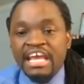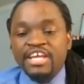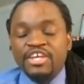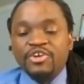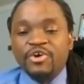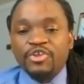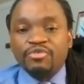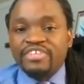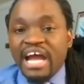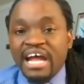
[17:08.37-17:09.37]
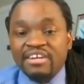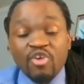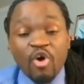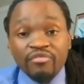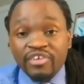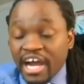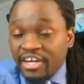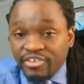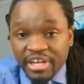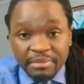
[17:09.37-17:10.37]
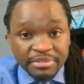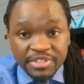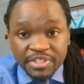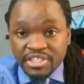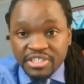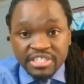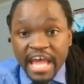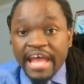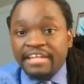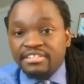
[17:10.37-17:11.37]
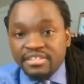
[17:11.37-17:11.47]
you know you've done over 100 episodes and